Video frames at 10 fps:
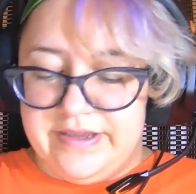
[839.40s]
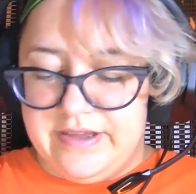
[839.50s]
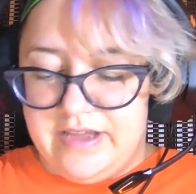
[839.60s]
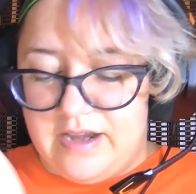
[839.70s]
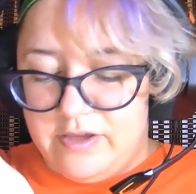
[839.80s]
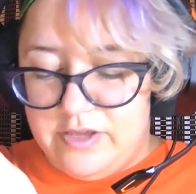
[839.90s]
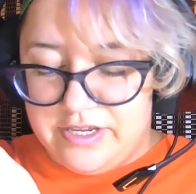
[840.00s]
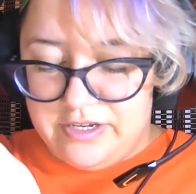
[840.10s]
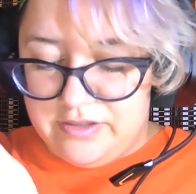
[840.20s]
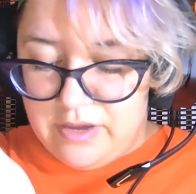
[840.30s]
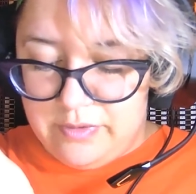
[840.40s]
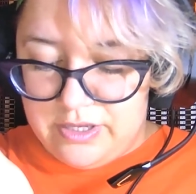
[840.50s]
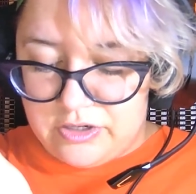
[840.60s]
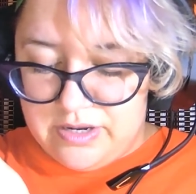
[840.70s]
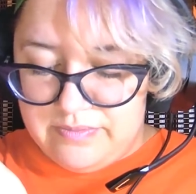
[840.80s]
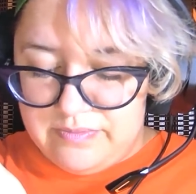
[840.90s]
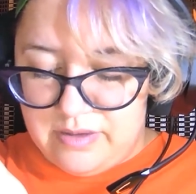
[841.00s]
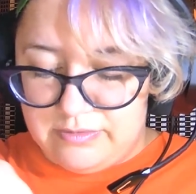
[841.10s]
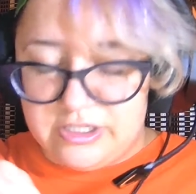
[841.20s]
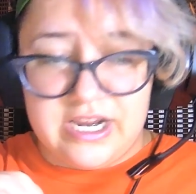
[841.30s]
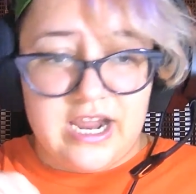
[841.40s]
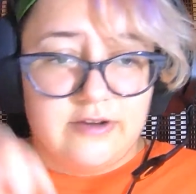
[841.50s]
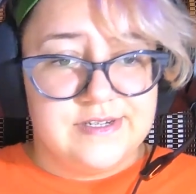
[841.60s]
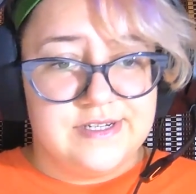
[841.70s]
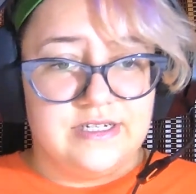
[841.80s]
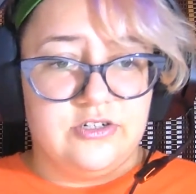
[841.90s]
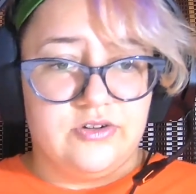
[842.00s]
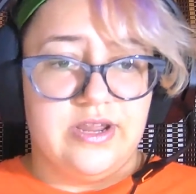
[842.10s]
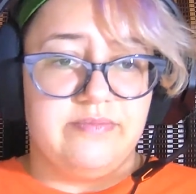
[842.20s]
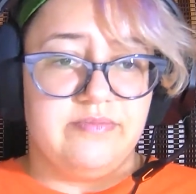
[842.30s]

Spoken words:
I know you can do that with dream publishing houses and dream